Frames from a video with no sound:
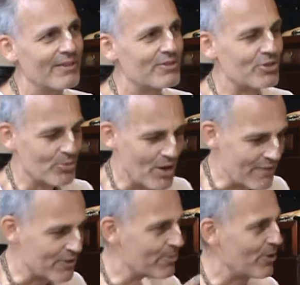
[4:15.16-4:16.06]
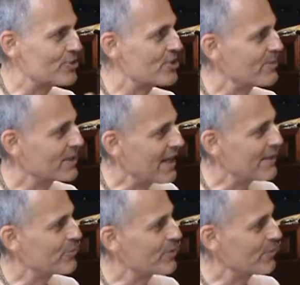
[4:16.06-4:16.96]
So Ravan approached him
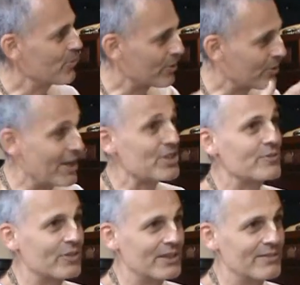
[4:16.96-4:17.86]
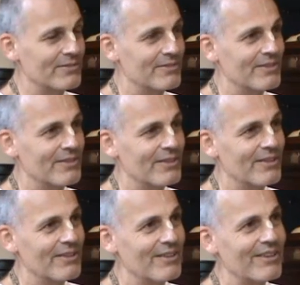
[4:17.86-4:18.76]
again more aggressively,
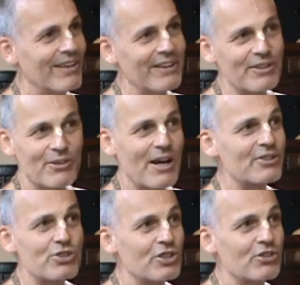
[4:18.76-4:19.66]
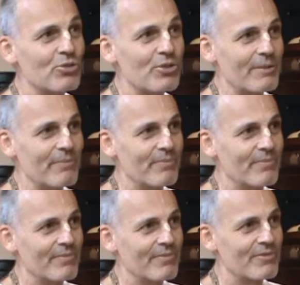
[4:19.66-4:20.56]
and Narada just ignored him.
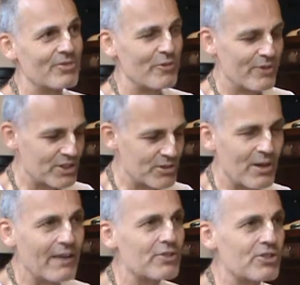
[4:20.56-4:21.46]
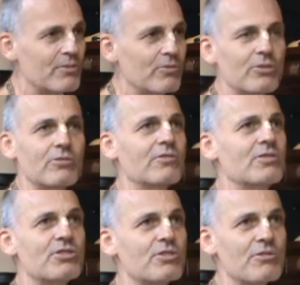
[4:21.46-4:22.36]
So eventually Ravan said, look,
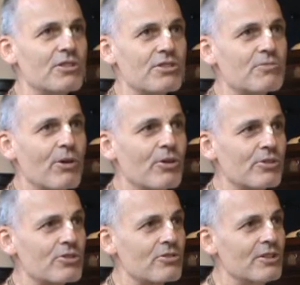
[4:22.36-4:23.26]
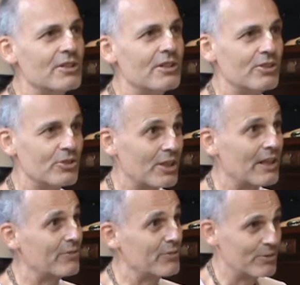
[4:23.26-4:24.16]
this is bogus. You're going to
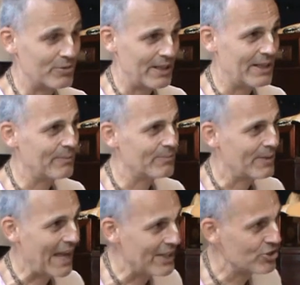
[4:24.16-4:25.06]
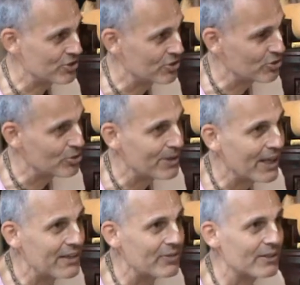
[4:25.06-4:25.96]
have to answer to your
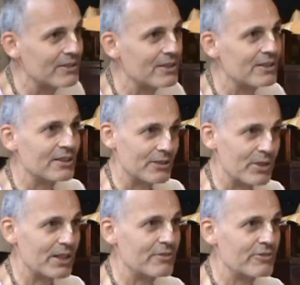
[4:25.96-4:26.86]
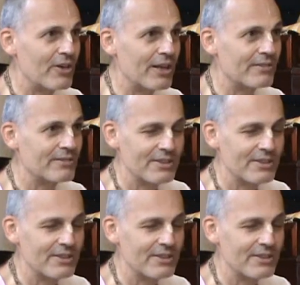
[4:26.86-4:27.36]
behaviour. Get ready to fight.